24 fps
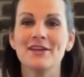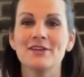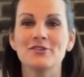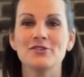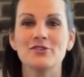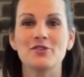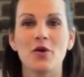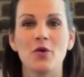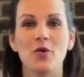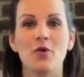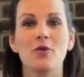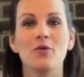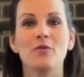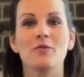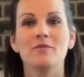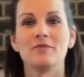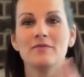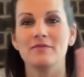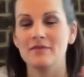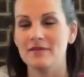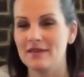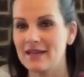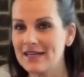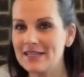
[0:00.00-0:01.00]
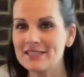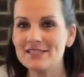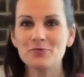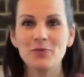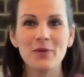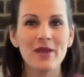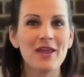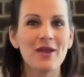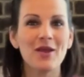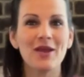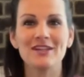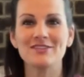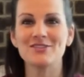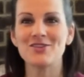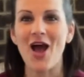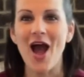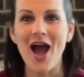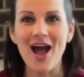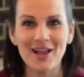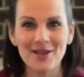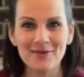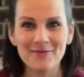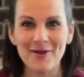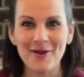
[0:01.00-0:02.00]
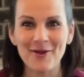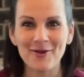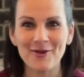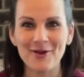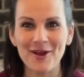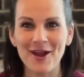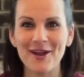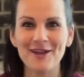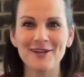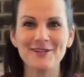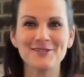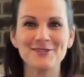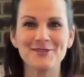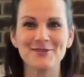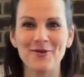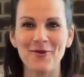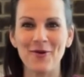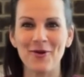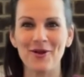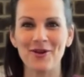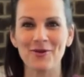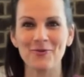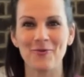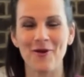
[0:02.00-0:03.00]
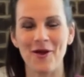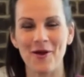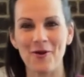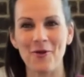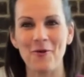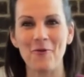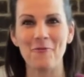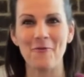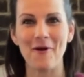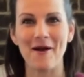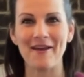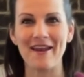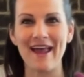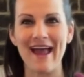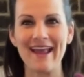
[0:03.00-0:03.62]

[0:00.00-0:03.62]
So this week, it's all about credit score 101,